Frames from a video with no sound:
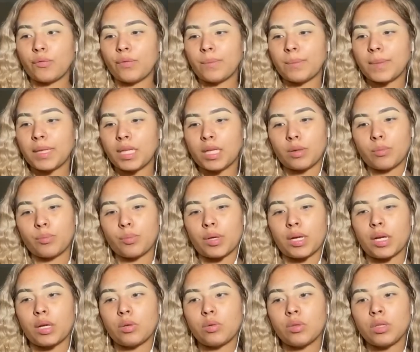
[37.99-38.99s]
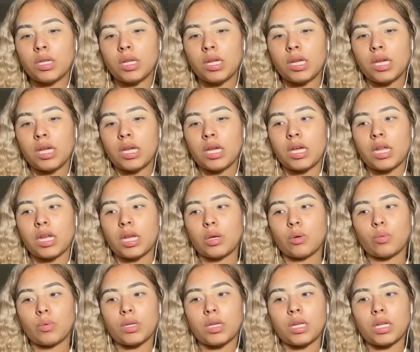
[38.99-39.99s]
medium brown, and I went